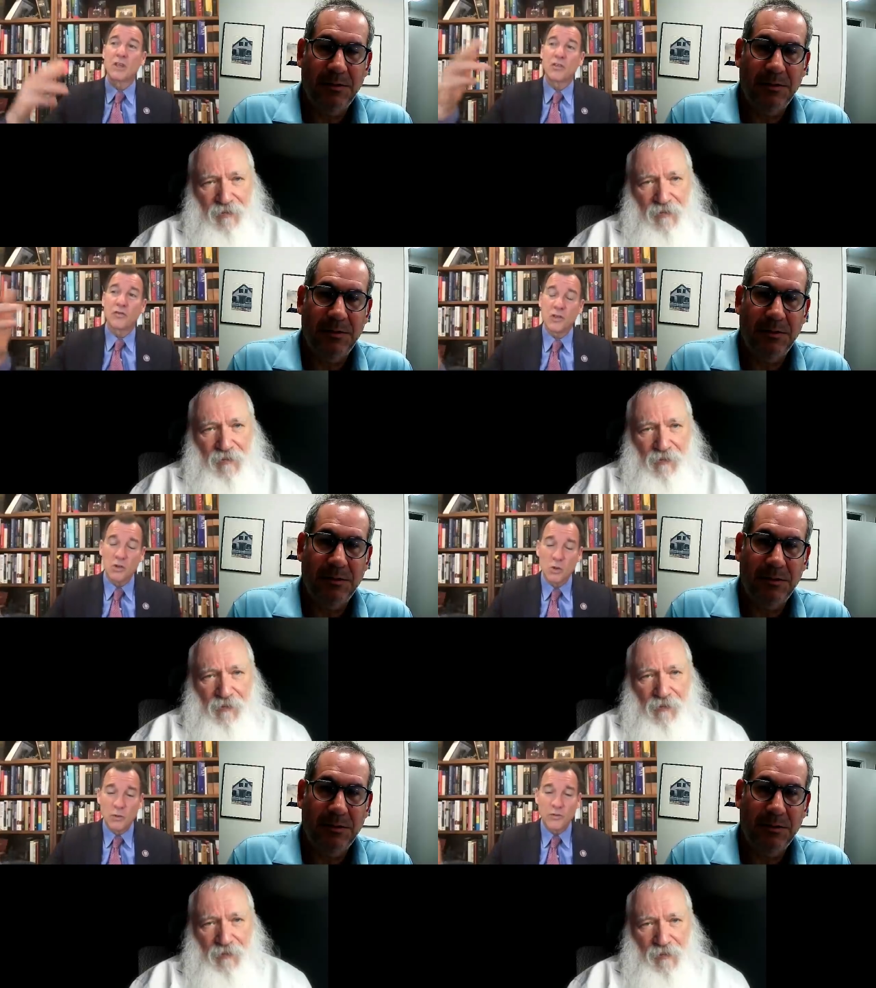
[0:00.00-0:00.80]
Speaker 1: this for
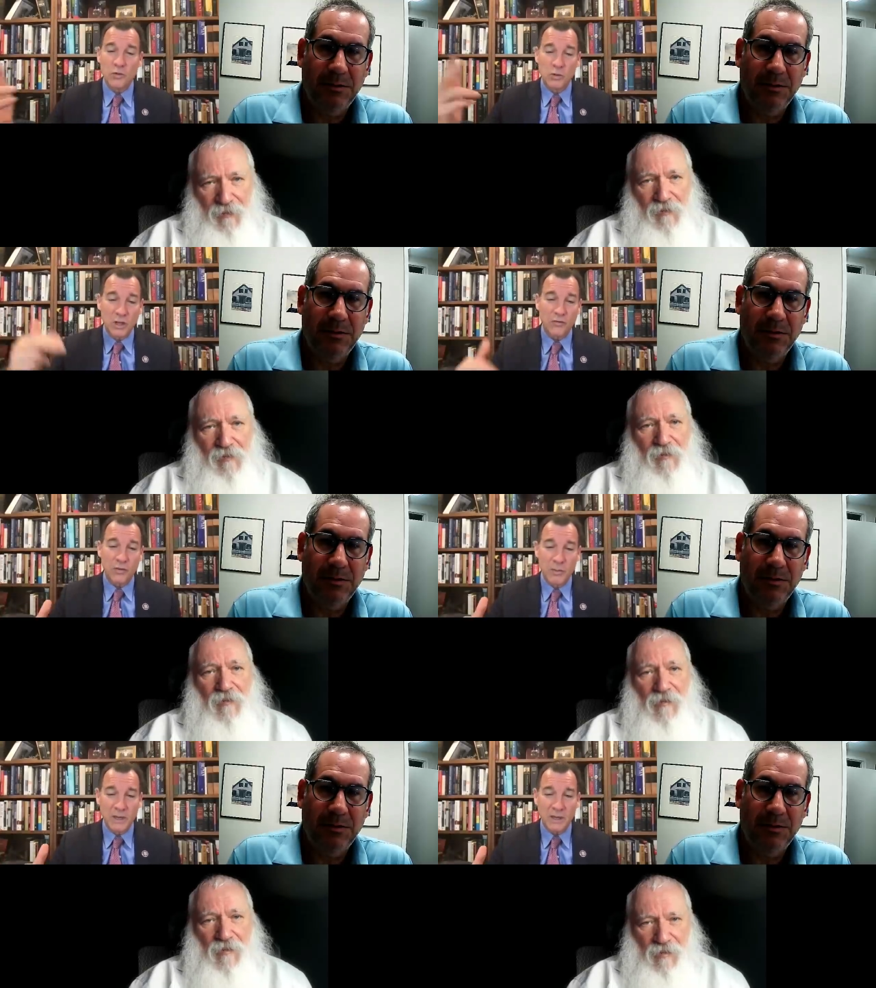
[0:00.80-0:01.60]
you if you do this
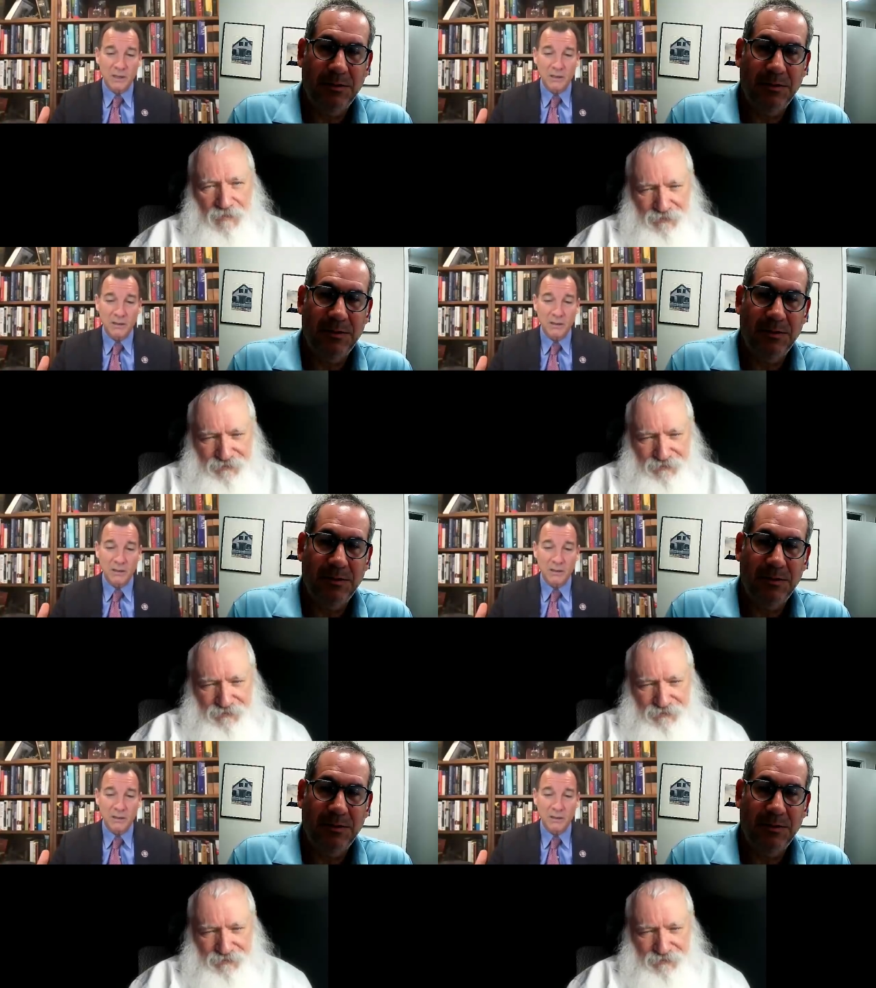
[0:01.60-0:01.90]
for me.